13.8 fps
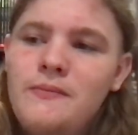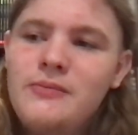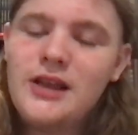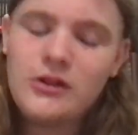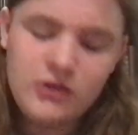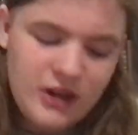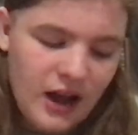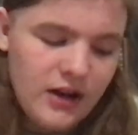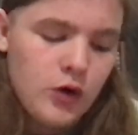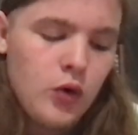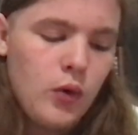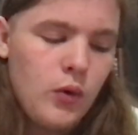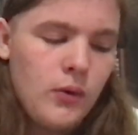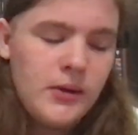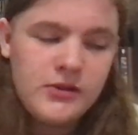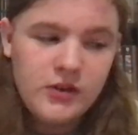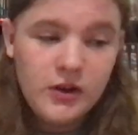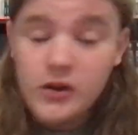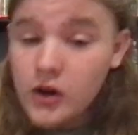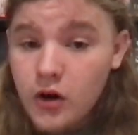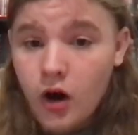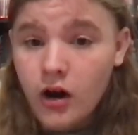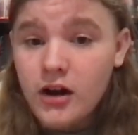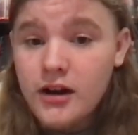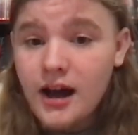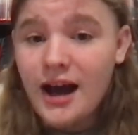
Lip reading: it's kind of cool. It's a good arc.